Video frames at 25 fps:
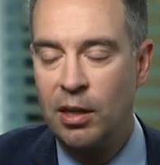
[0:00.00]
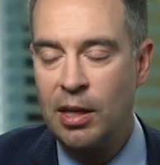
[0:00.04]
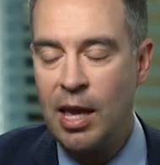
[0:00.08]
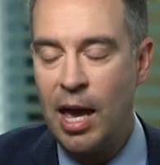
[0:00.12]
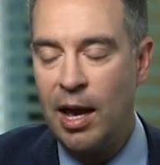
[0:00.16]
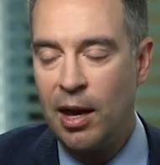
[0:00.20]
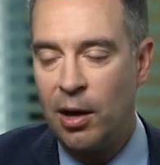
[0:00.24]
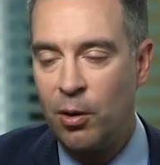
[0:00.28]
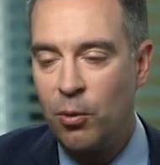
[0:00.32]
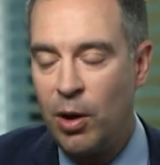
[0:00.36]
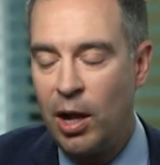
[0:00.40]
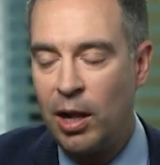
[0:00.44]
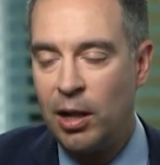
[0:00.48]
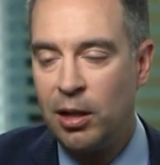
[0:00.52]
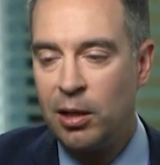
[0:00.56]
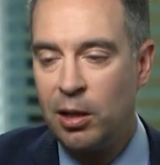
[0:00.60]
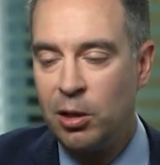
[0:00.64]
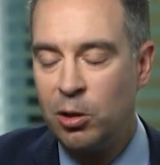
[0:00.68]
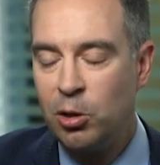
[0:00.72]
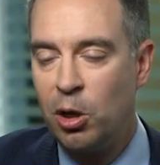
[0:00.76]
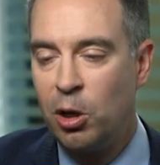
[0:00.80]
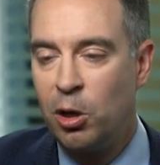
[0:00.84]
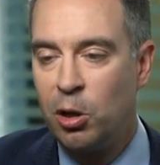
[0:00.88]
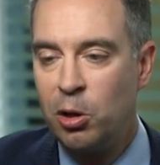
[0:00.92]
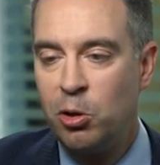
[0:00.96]
Yeah, well,
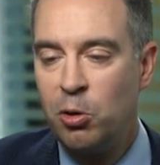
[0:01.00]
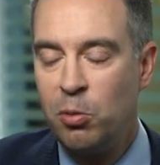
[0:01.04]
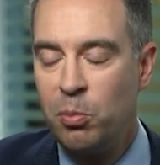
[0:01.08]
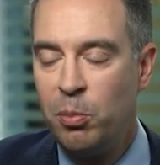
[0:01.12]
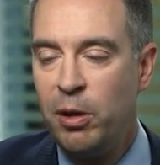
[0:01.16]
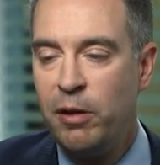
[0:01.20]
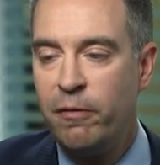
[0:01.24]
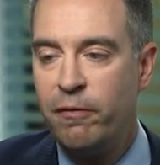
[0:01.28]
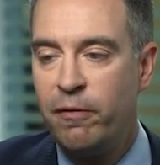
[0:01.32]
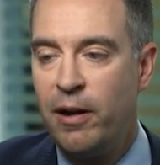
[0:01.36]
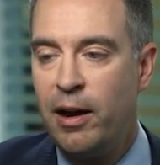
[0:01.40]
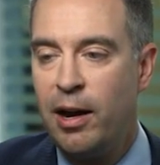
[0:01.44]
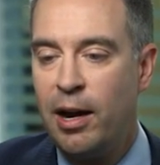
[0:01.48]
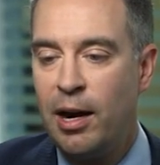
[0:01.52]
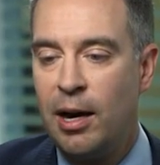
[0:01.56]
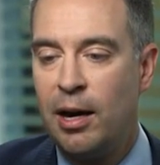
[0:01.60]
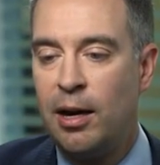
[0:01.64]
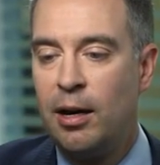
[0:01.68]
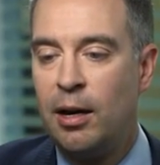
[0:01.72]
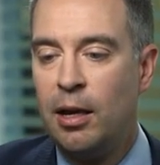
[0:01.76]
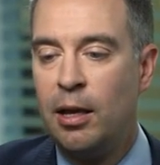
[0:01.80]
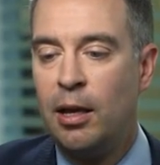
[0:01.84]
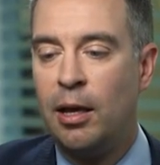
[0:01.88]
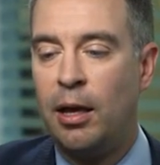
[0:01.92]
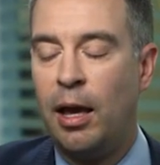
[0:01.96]
to be
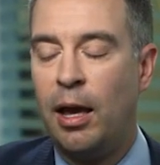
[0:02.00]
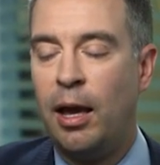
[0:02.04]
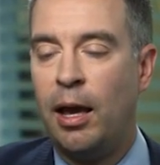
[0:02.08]
fair,